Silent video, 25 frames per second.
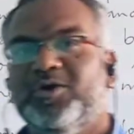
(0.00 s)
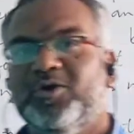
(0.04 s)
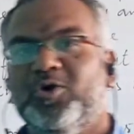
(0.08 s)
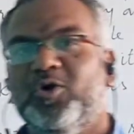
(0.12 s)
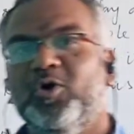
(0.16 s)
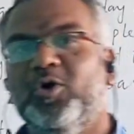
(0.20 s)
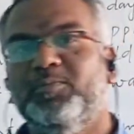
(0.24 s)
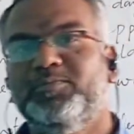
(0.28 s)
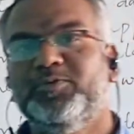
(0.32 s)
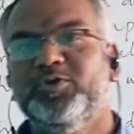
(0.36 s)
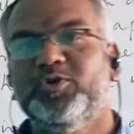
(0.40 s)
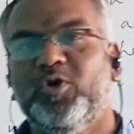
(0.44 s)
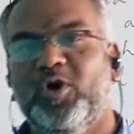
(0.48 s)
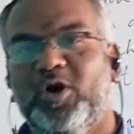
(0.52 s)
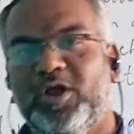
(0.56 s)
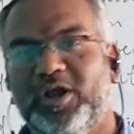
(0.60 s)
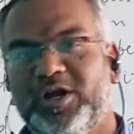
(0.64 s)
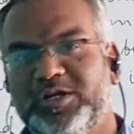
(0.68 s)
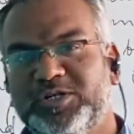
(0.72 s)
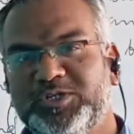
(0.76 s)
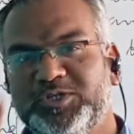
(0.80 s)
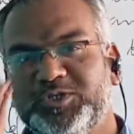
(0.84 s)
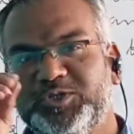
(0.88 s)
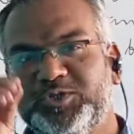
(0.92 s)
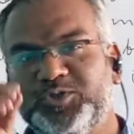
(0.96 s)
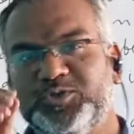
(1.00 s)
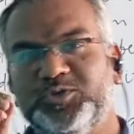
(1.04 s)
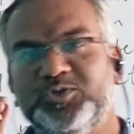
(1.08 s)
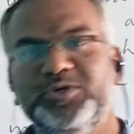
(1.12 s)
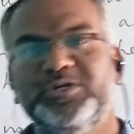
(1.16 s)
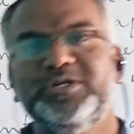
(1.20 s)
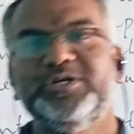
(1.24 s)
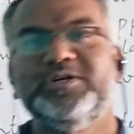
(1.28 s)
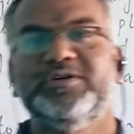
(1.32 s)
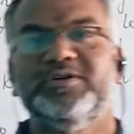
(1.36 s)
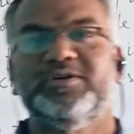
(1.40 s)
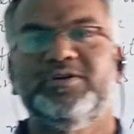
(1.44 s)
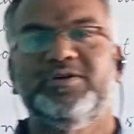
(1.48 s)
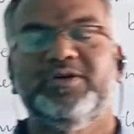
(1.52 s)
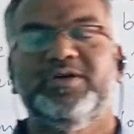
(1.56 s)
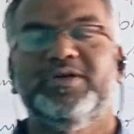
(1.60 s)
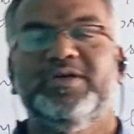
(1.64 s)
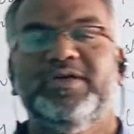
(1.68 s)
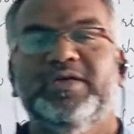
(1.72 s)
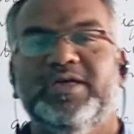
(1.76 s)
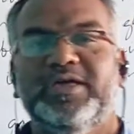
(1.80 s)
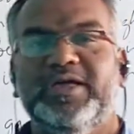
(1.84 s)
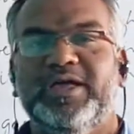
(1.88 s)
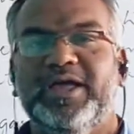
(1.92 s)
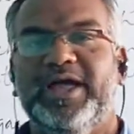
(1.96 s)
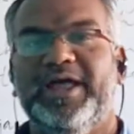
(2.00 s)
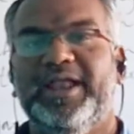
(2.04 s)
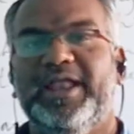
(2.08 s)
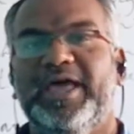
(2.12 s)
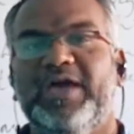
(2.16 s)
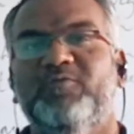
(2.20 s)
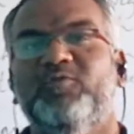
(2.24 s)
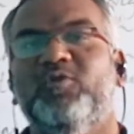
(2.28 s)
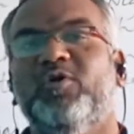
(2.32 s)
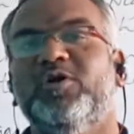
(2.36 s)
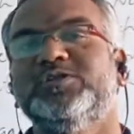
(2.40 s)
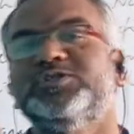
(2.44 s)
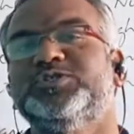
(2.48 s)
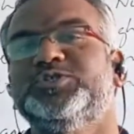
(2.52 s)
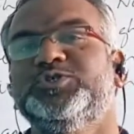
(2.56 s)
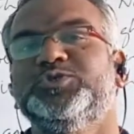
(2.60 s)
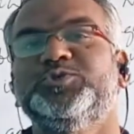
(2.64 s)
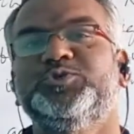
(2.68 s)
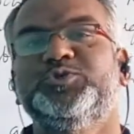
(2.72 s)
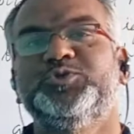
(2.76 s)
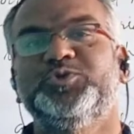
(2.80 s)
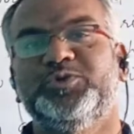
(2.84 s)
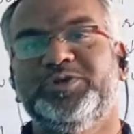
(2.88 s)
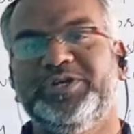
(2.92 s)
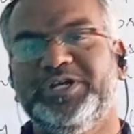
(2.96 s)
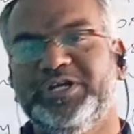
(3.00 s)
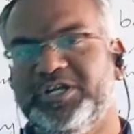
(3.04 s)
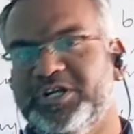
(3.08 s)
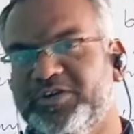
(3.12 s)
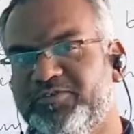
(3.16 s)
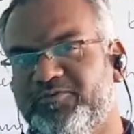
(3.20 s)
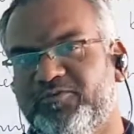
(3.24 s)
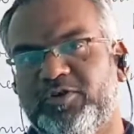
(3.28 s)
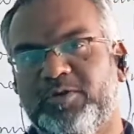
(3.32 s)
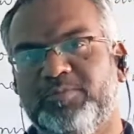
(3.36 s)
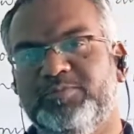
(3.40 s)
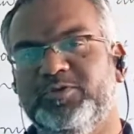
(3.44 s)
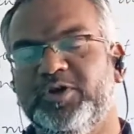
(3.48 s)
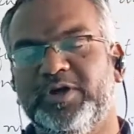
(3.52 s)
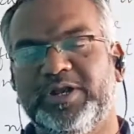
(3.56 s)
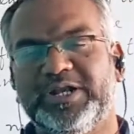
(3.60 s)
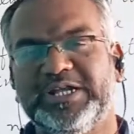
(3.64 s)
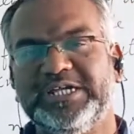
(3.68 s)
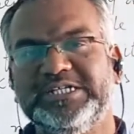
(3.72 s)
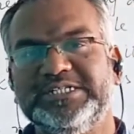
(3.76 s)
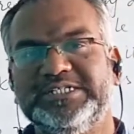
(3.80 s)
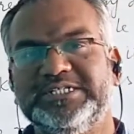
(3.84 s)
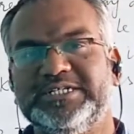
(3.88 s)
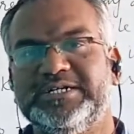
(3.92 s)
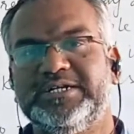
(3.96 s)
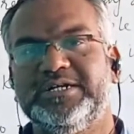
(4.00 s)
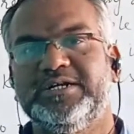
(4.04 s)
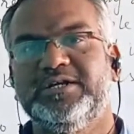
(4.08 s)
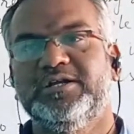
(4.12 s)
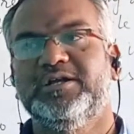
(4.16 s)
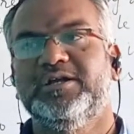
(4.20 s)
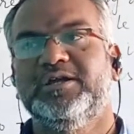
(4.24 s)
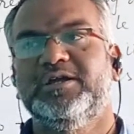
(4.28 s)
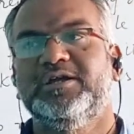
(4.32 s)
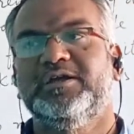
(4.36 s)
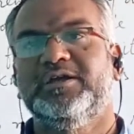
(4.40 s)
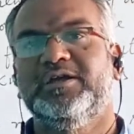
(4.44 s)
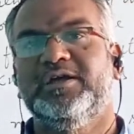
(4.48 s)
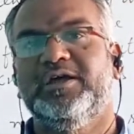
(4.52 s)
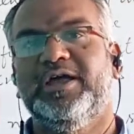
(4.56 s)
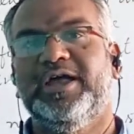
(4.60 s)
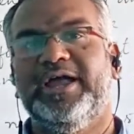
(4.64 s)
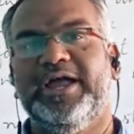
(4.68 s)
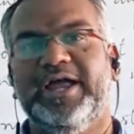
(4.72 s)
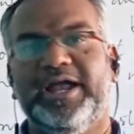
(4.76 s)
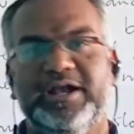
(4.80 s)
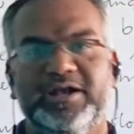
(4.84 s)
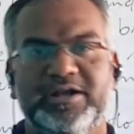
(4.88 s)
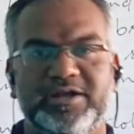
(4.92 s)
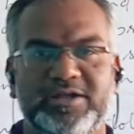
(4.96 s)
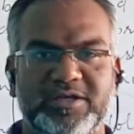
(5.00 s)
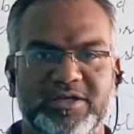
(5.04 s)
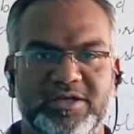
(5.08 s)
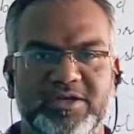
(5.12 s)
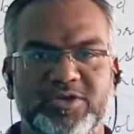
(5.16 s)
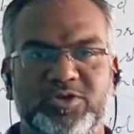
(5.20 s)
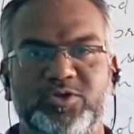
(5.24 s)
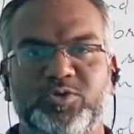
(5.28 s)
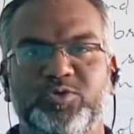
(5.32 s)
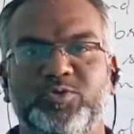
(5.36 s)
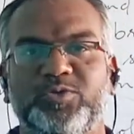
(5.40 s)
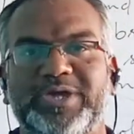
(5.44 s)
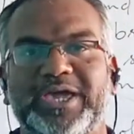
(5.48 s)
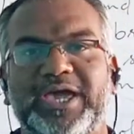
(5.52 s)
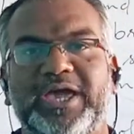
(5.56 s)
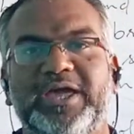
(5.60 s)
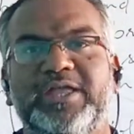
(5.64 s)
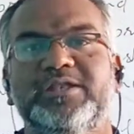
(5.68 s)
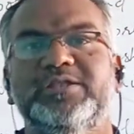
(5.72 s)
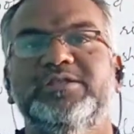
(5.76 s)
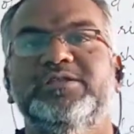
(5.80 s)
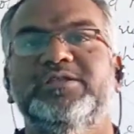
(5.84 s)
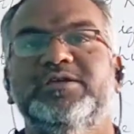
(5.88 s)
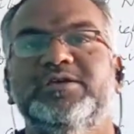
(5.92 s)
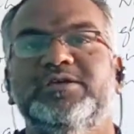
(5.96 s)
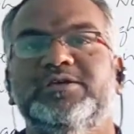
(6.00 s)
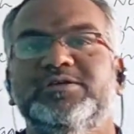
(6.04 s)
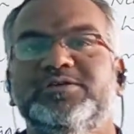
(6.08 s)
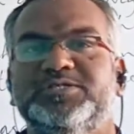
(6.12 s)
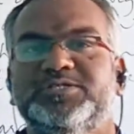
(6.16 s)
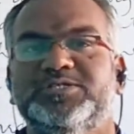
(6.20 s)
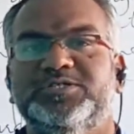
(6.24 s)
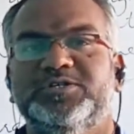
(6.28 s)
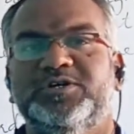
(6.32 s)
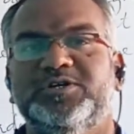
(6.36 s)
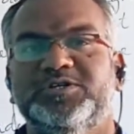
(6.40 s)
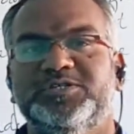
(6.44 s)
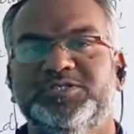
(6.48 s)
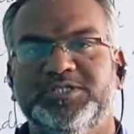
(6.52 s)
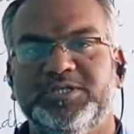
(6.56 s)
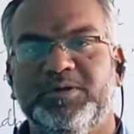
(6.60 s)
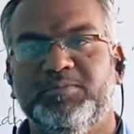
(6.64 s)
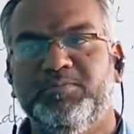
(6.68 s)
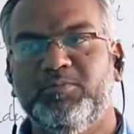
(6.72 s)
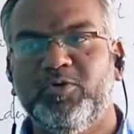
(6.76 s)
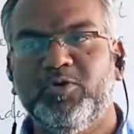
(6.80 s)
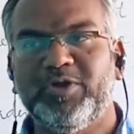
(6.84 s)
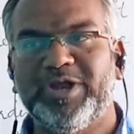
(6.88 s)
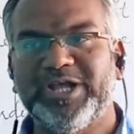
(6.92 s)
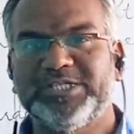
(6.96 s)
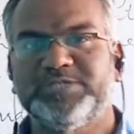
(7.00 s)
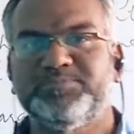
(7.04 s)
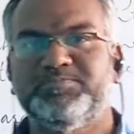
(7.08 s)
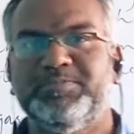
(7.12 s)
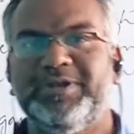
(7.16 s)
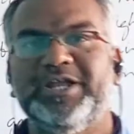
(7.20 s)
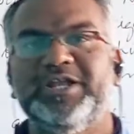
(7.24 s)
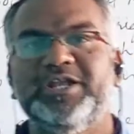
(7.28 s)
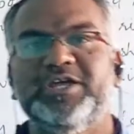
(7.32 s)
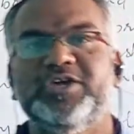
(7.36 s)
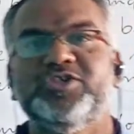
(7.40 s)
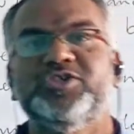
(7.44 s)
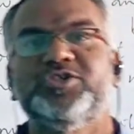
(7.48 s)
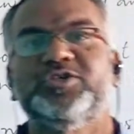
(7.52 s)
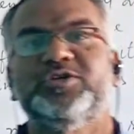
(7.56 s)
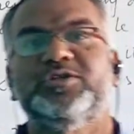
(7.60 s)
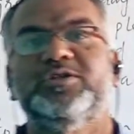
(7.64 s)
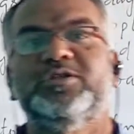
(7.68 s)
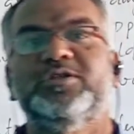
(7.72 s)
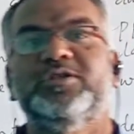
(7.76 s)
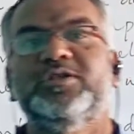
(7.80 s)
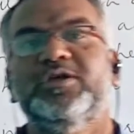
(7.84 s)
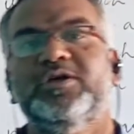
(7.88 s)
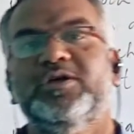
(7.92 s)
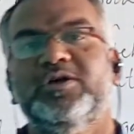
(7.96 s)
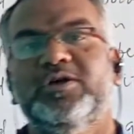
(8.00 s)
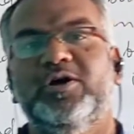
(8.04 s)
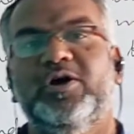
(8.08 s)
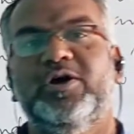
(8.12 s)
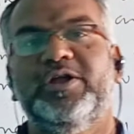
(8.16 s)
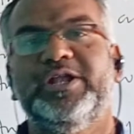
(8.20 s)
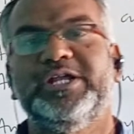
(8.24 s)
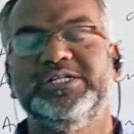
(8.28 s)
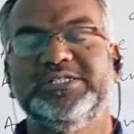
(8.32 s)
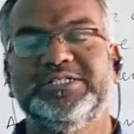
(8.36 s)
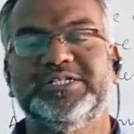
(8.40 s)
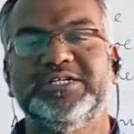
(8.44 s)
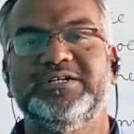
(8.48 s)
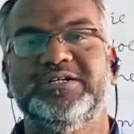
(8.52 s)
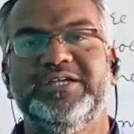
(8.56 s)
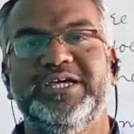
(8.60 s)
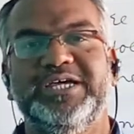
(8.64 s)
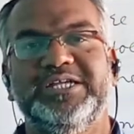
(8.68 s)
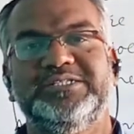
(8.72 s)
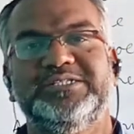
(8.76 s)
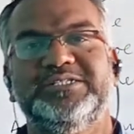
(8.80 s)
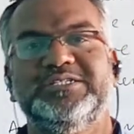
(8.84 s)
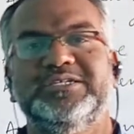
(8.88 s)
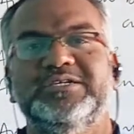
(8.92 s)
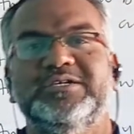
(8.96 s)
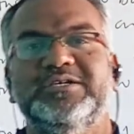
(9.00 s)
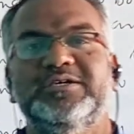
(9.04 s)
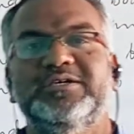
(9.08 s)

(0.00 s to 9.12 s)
Hope you all understood, and I want you to read it from your reader, and you can search some more explanation on internet.